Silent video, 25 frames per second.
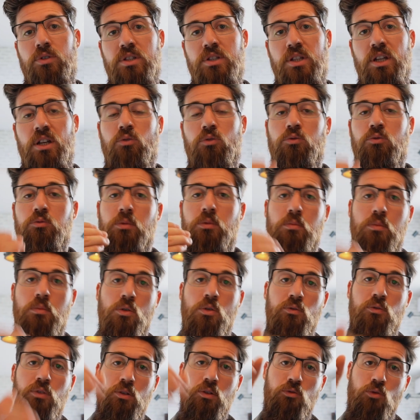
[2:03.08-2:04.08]
state would be
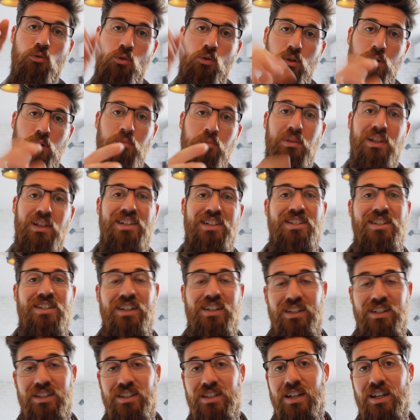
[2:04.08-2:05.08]
moving forward and placing
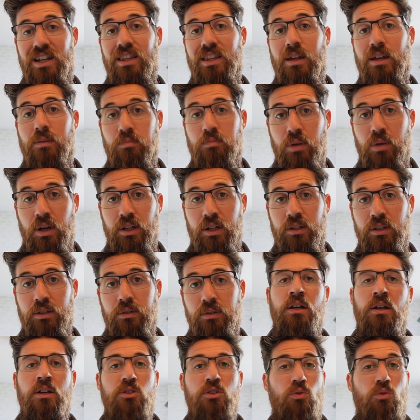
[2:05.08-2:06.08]
it inside of that bucket.
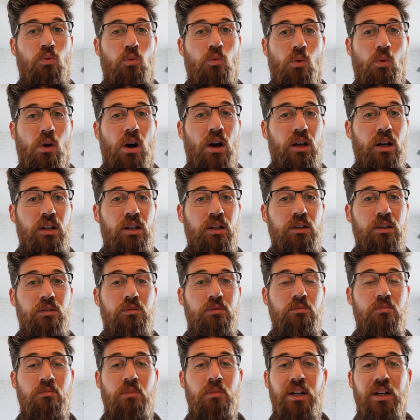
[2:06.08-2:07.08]
So why
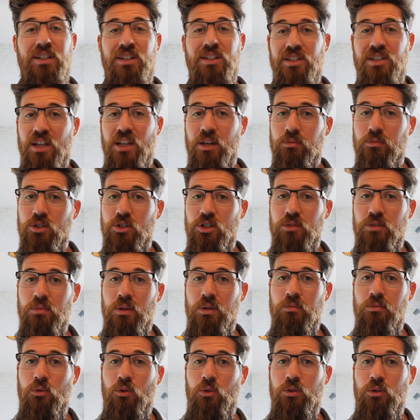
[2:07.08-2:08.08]
might a state machine
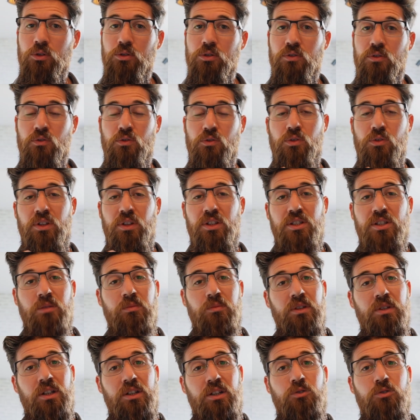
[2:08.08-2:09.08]
be more useful than
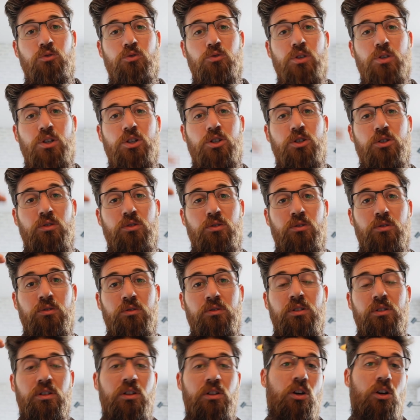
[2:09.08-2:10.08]
something like a
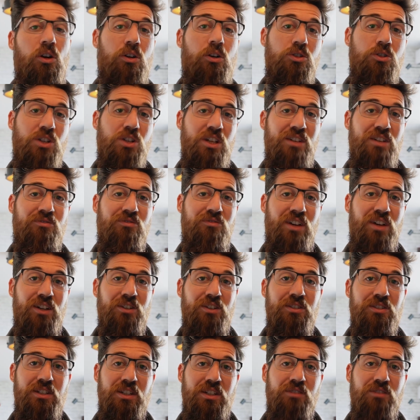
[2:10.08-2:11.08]
traditional large
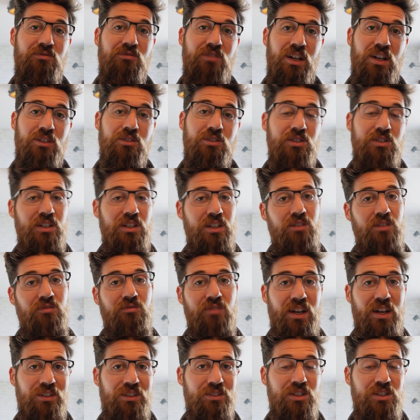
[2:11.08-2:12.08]
if-else, if-else,
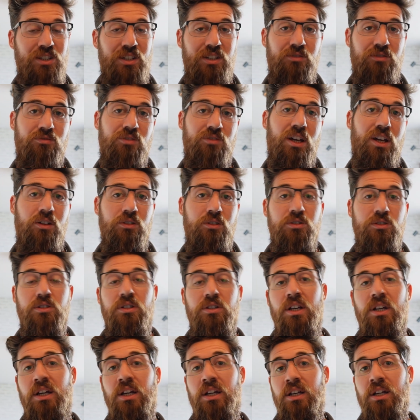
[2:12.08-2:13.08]
if-else,
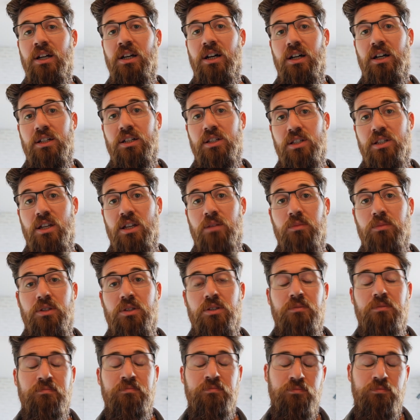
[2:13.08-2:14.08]
if-else
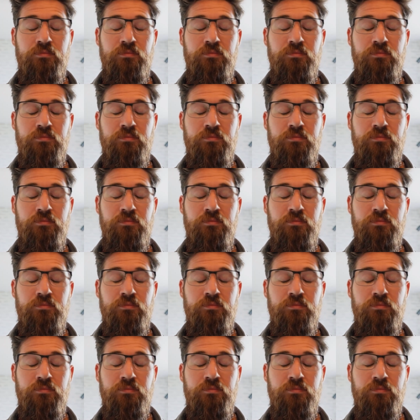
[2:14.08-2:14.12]
statements?